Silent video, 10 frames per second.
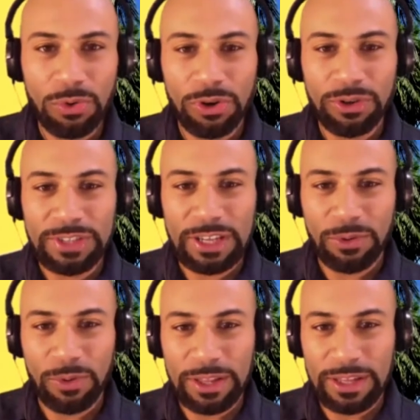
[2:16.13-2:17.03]
or you take
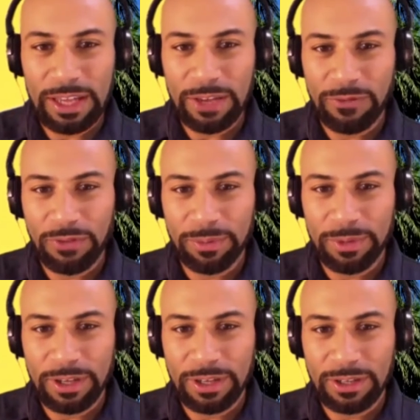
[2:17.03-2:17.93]
away the N from
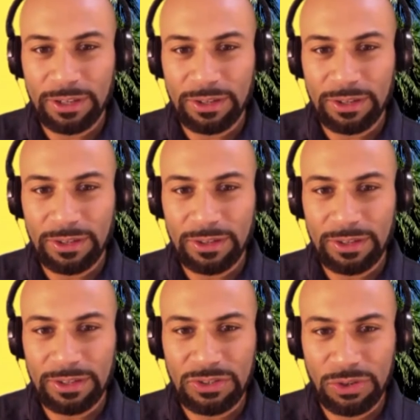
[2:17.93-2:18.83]
the
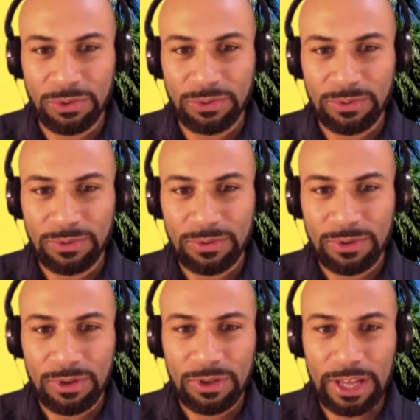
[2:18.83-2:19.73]
june?
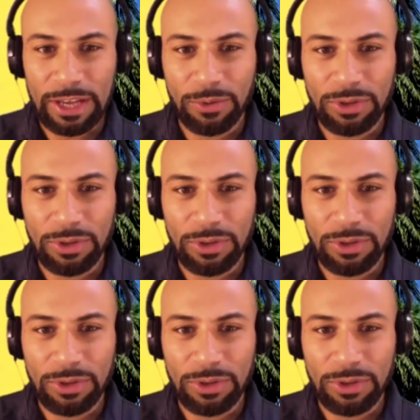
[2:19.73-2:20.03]
Like when you